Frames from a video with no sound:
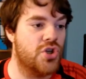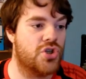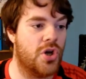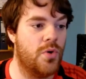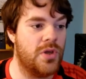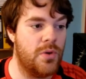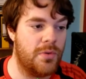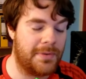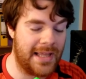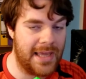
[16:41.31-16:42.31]
So you
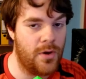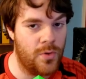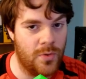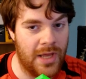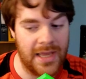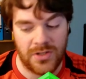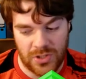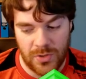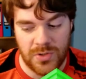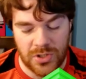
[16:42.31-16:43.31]
would play Unei,
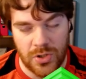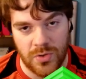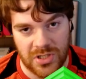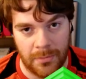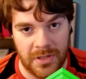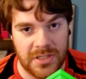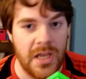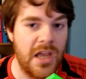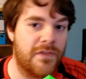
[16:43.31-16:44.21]
choose 2 summons.